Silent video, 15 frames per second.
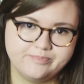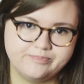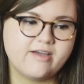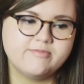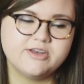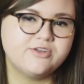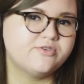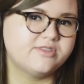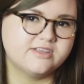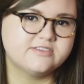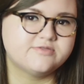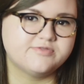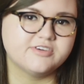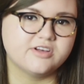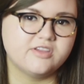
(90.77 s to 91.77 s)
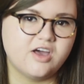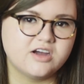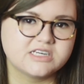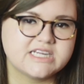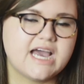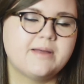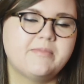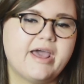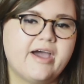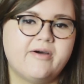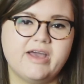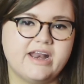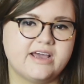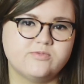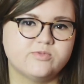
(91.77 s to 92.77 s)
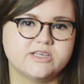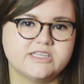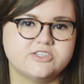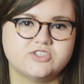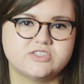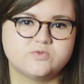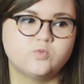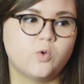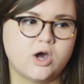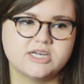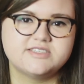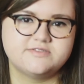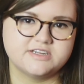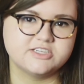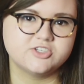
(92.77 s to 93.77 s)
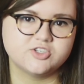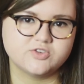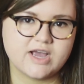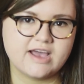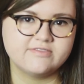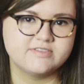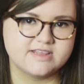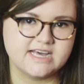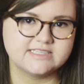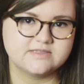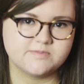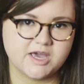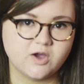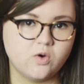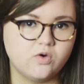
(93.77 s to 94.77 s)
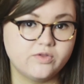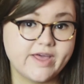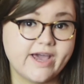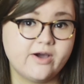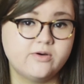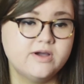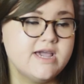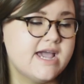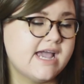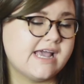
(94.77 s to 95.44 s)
I've been doing this for a long time now, and I really just want to finish a draft. That's my goal now.